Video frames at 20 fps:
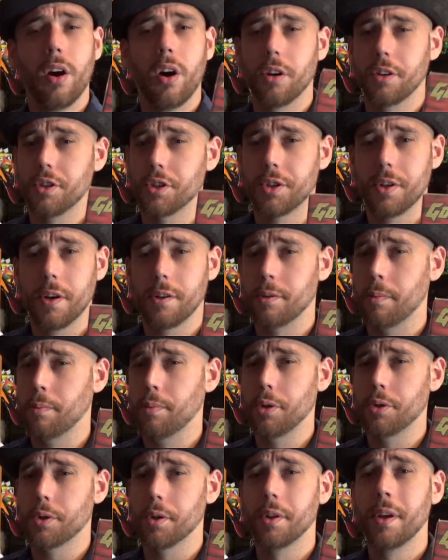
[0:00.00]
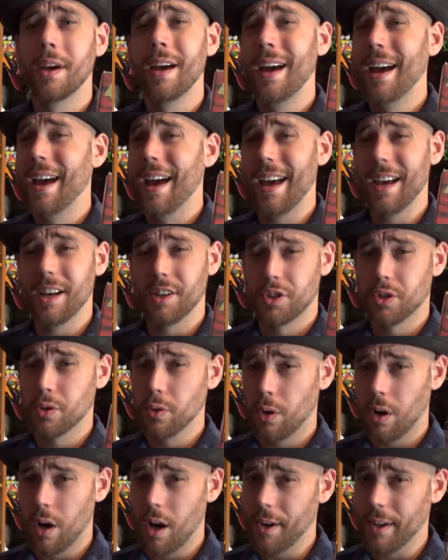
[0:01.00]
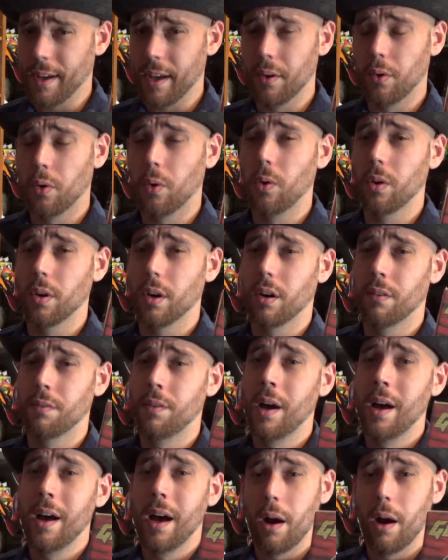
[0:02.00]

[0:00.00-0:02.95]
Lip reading: or distribution. It is so hard to get a hold of.